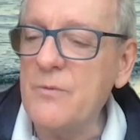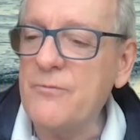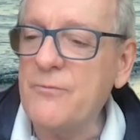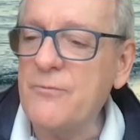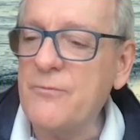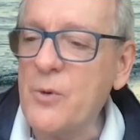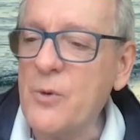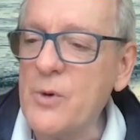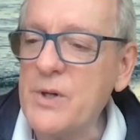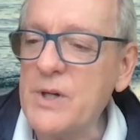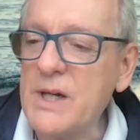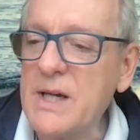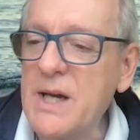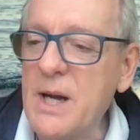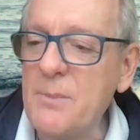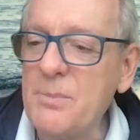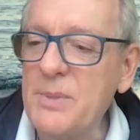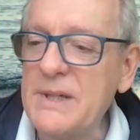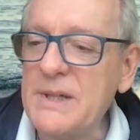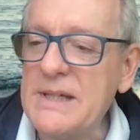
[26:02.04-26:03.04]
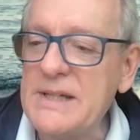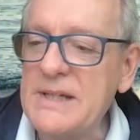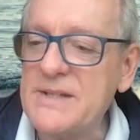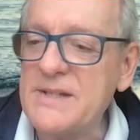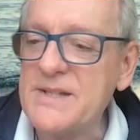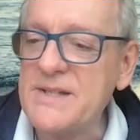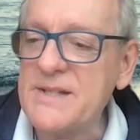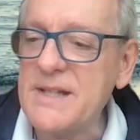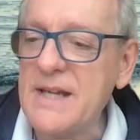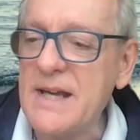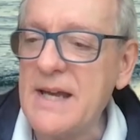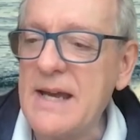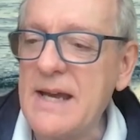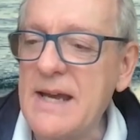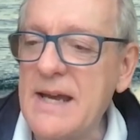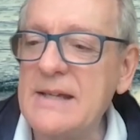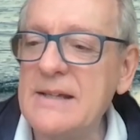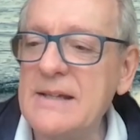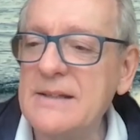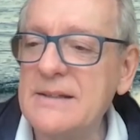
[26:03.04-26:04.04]
for a company to
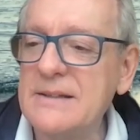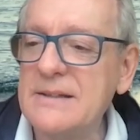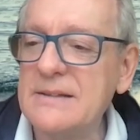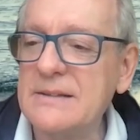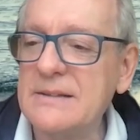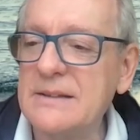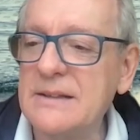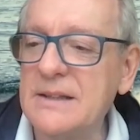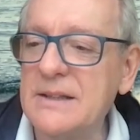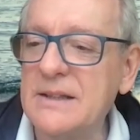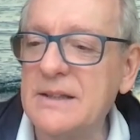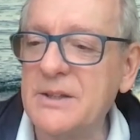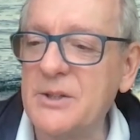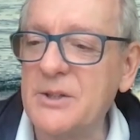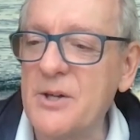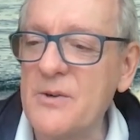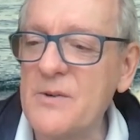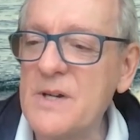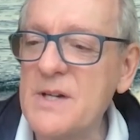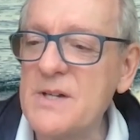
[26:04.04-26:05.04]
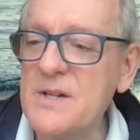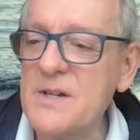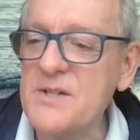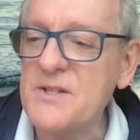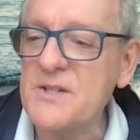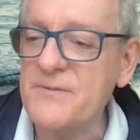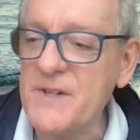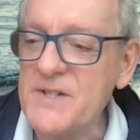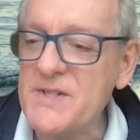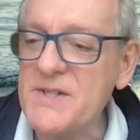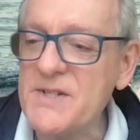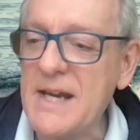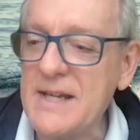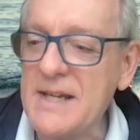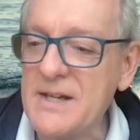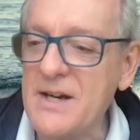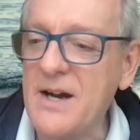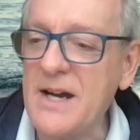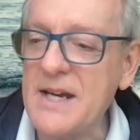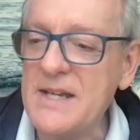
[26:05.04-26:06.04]
say, a
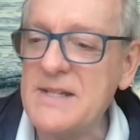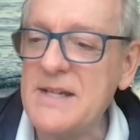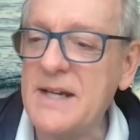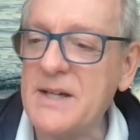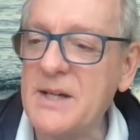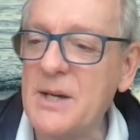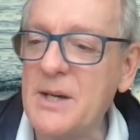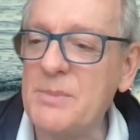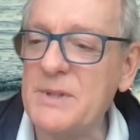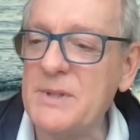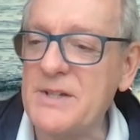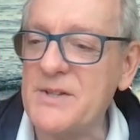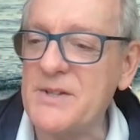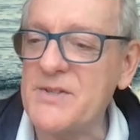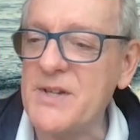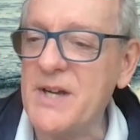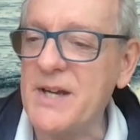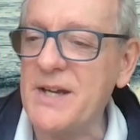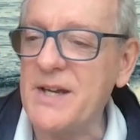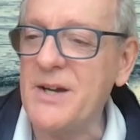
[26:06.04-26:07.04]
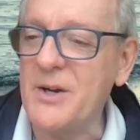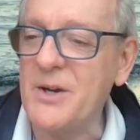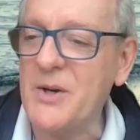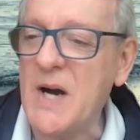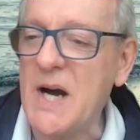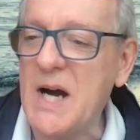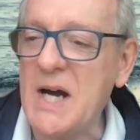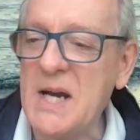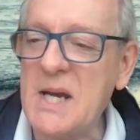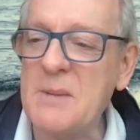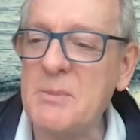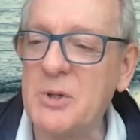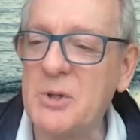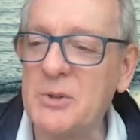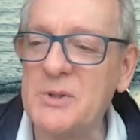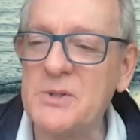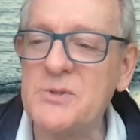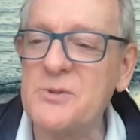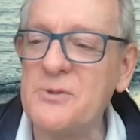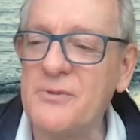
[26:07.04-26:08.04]
sophisticated high-tech company to say, I am
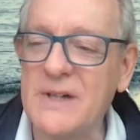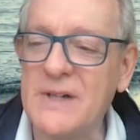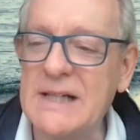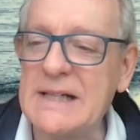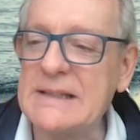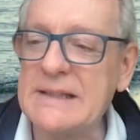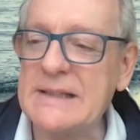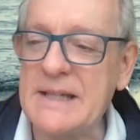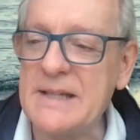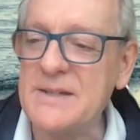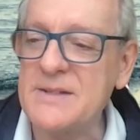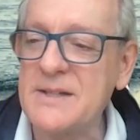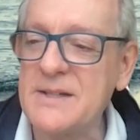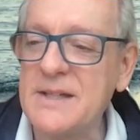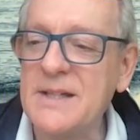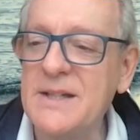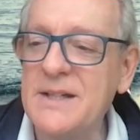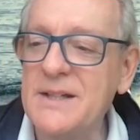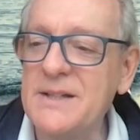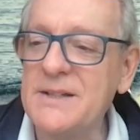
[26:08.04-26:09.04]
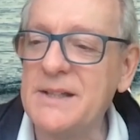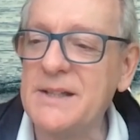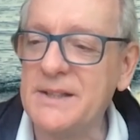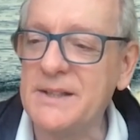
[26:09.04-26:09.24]
going to violate the